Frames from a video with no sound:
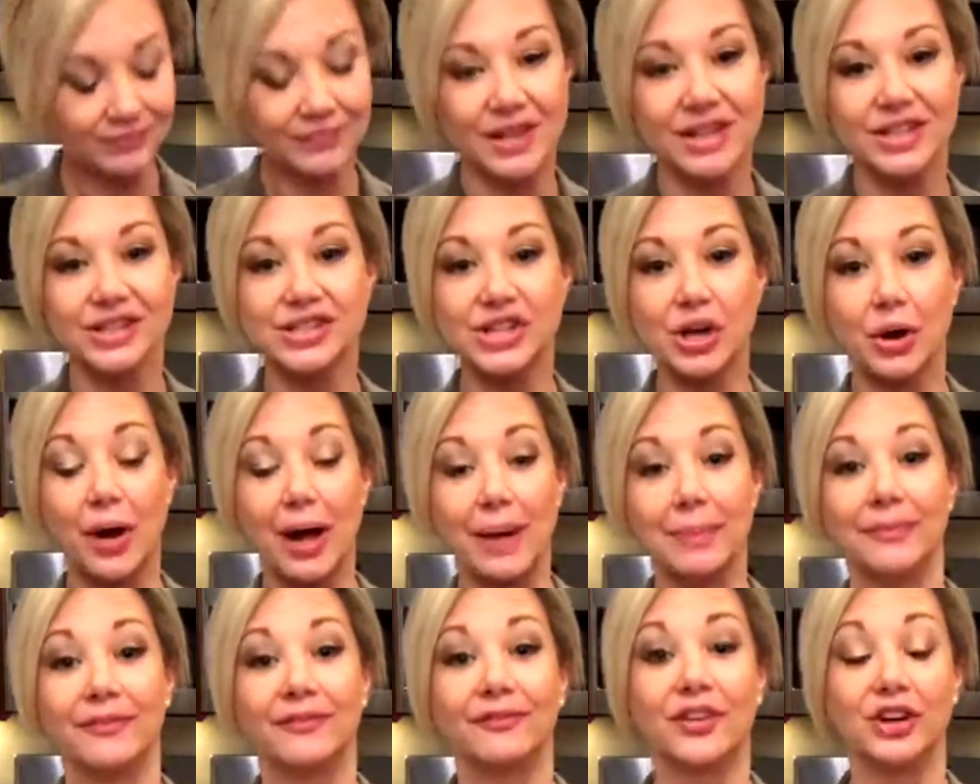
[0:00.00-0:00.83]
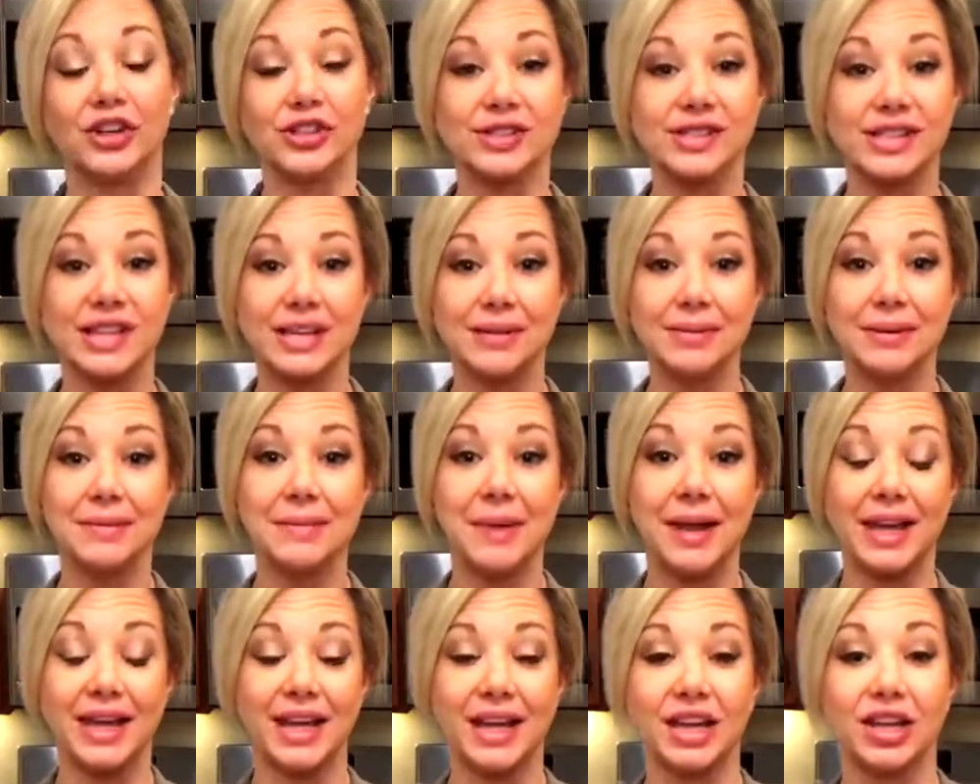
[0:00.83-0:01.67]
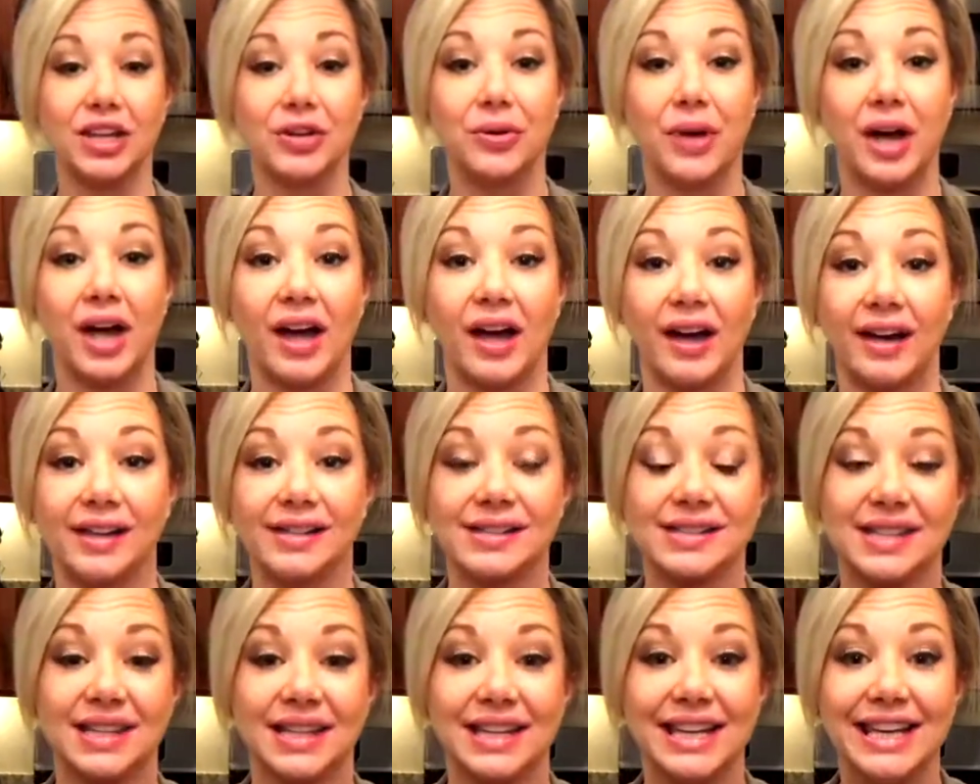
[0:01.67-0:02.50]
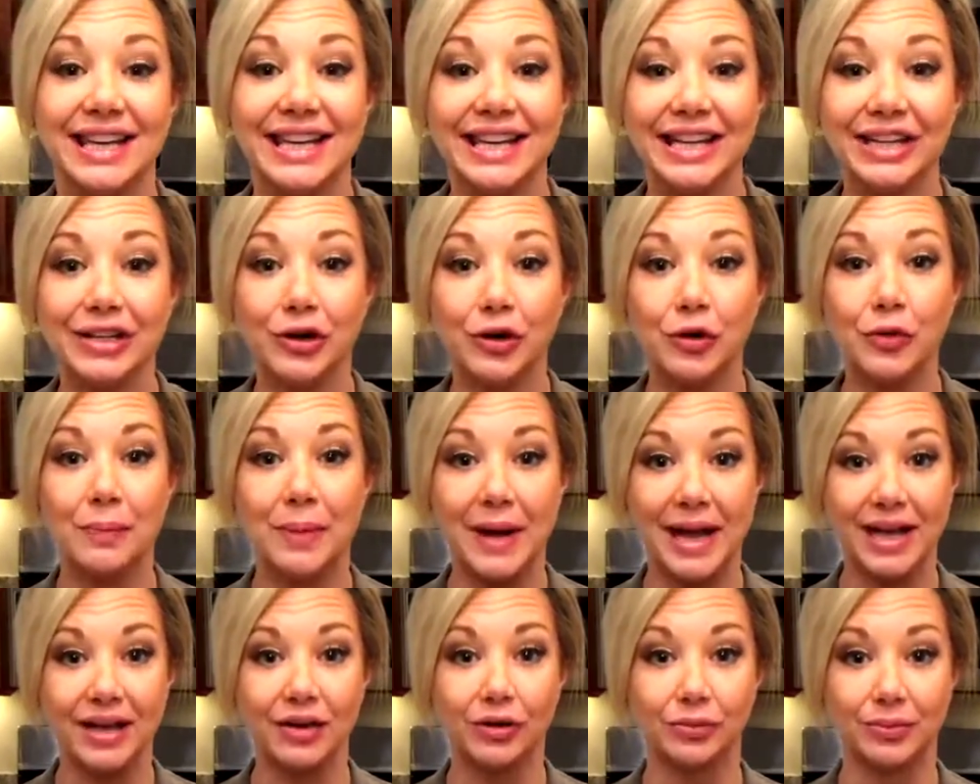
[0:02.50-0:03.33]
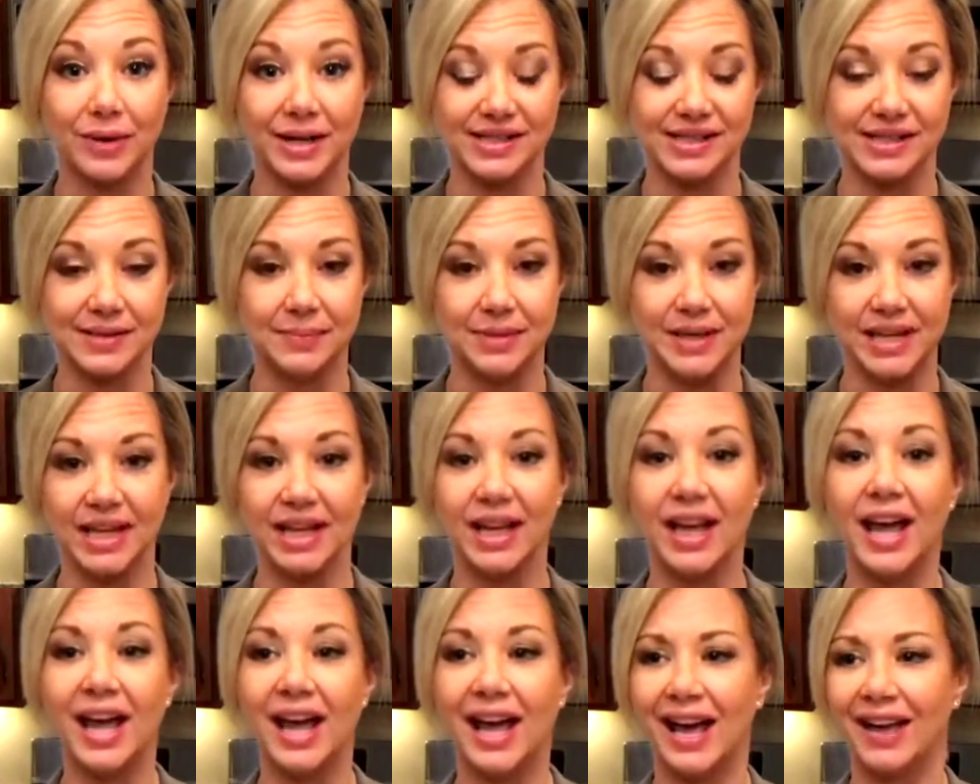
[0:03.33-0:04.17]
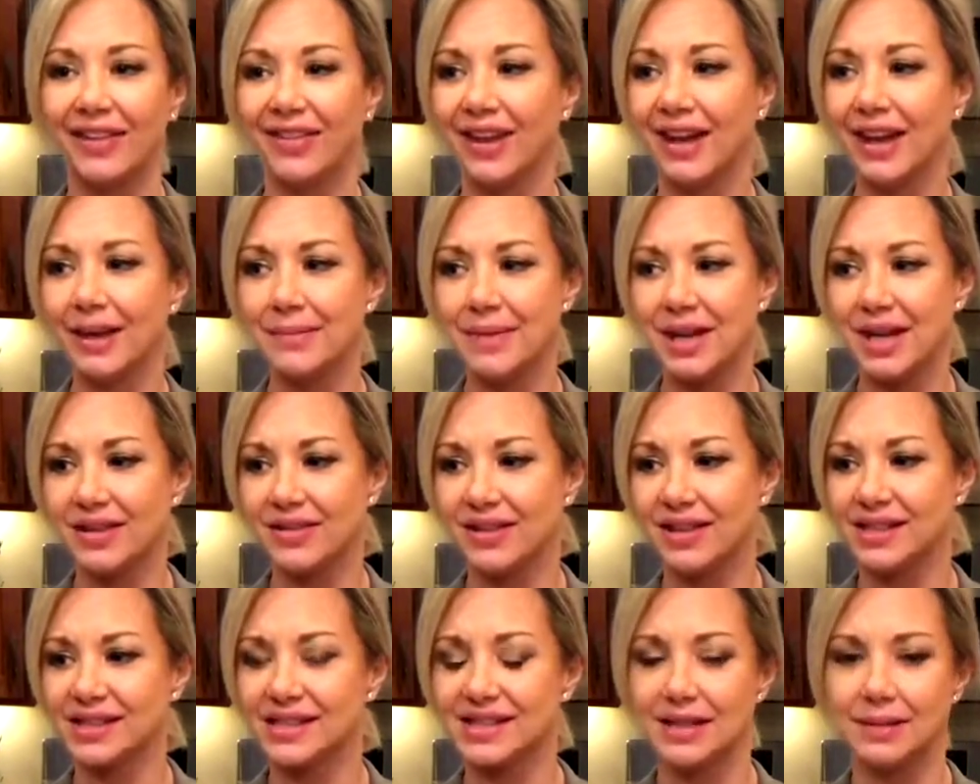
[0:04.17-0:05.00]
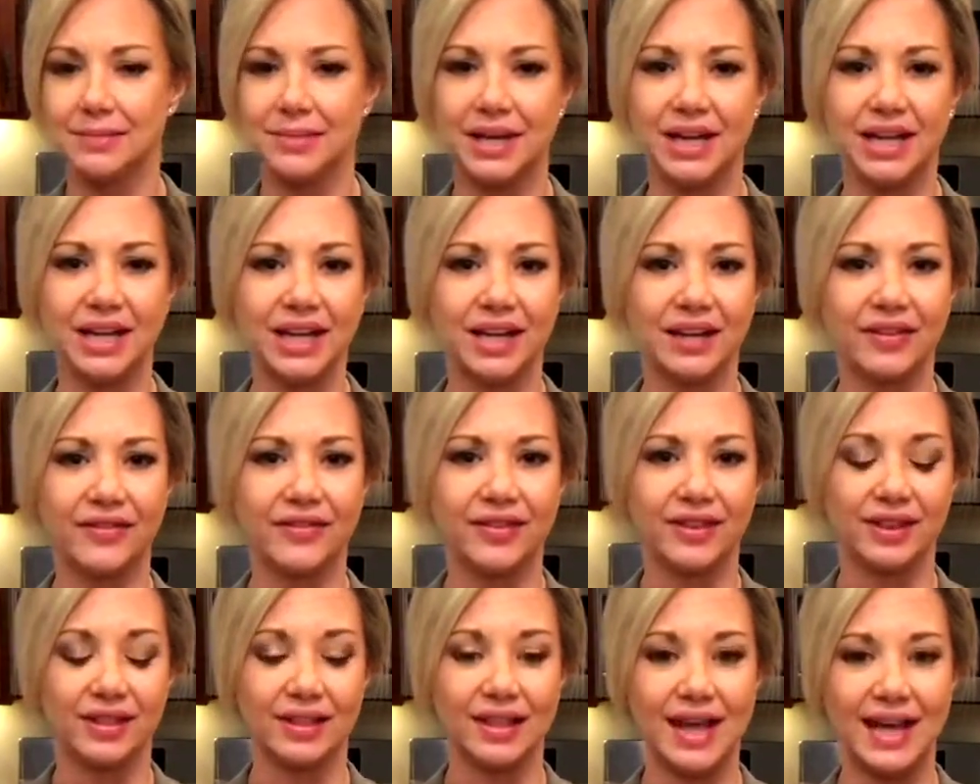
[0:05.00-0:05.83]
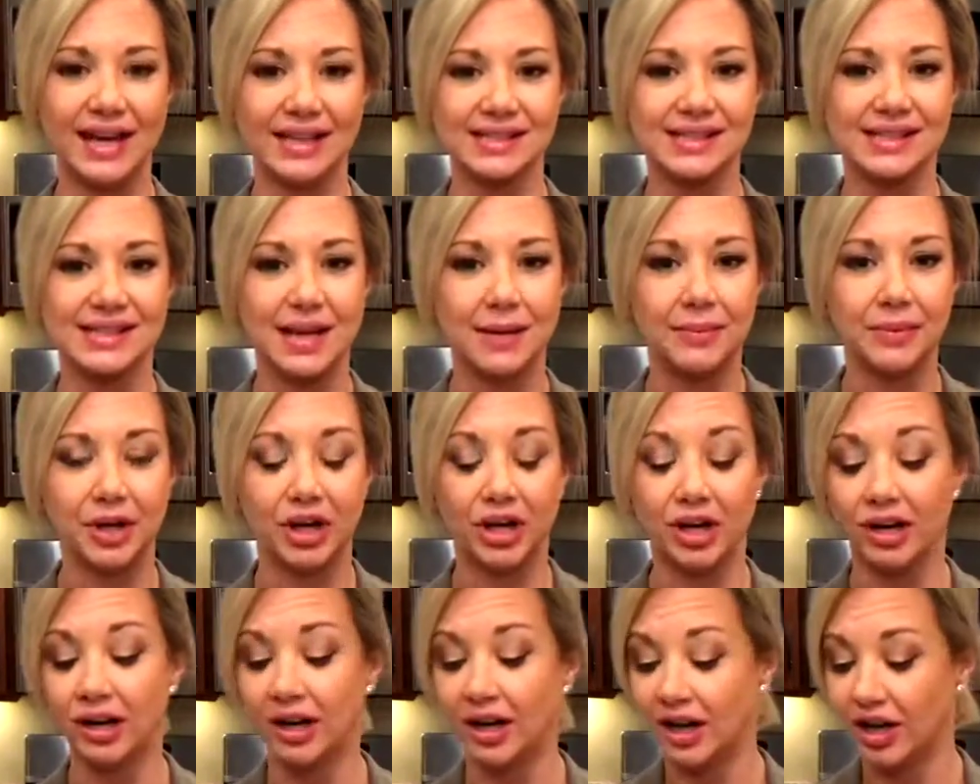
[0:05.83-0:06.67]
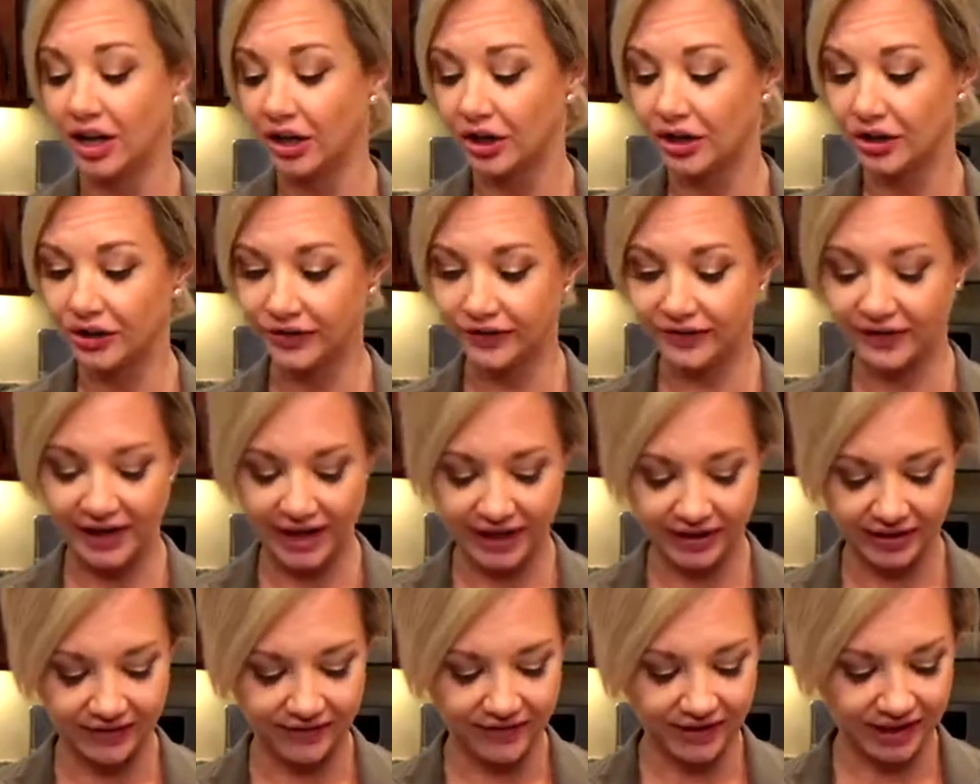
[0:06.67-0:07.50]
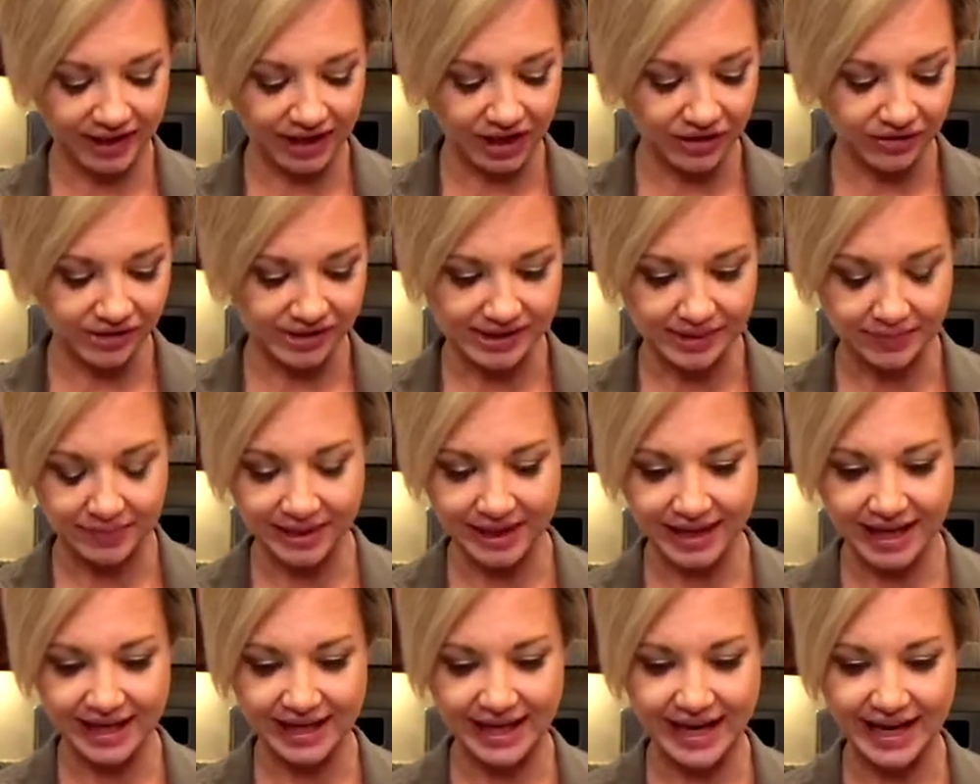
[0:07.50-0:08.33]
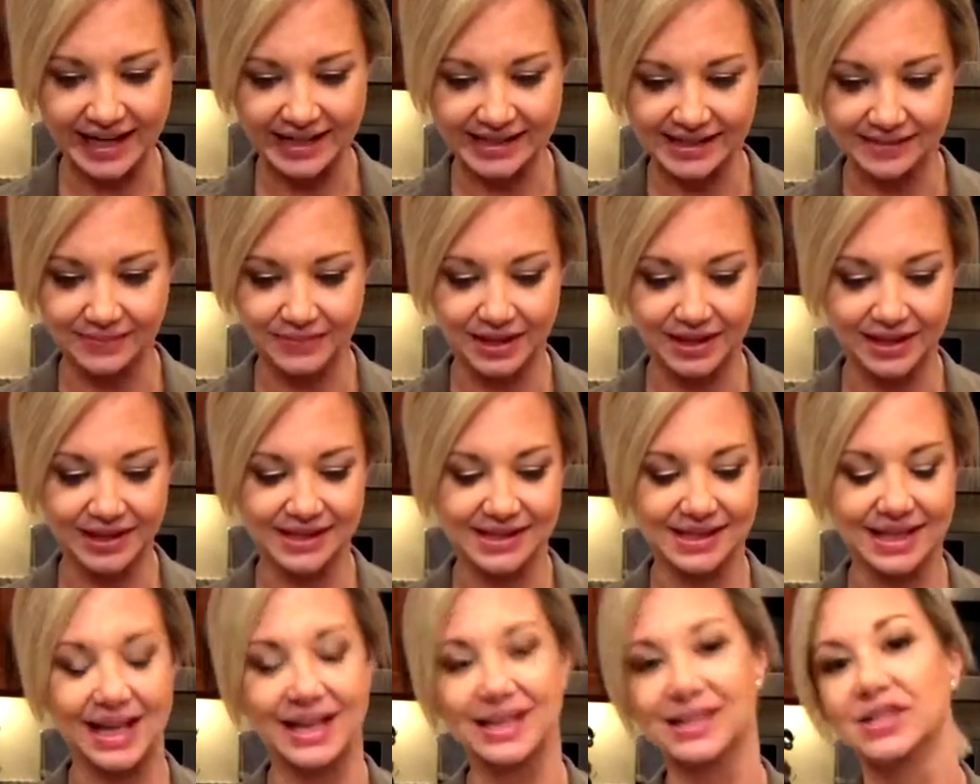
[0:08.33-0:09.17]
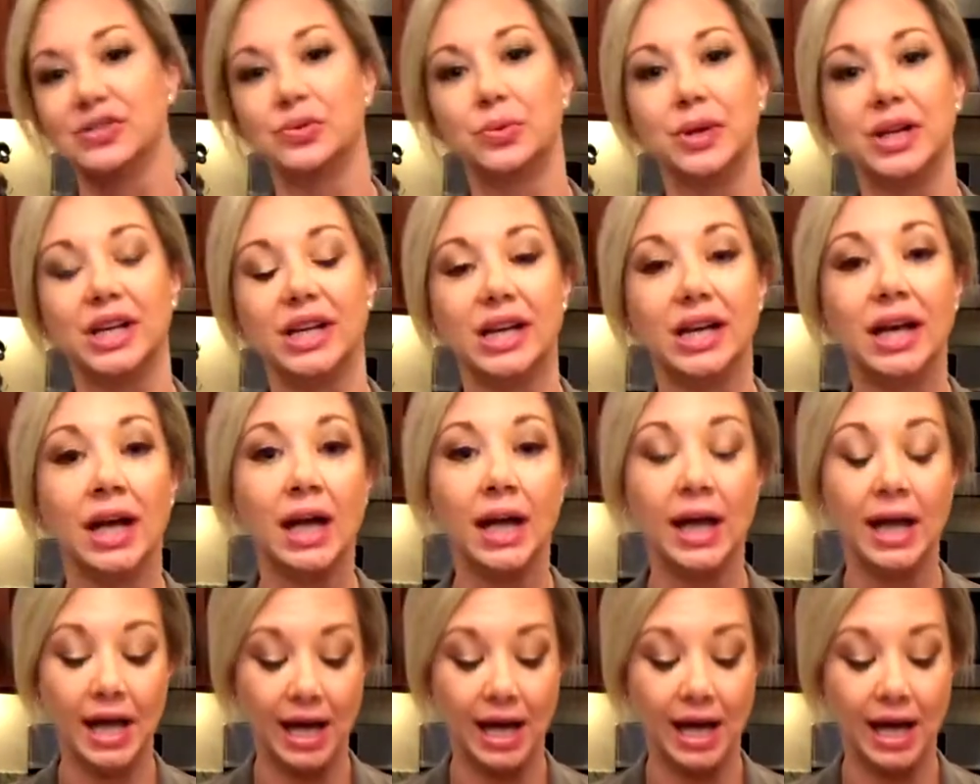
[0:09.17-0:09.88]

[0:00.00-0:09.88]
So I'm first going to be making you guys the keto bagel recipe. I think I made this in the beginning of the last summer. Couldn't find the video. Somebody had asked me this last week.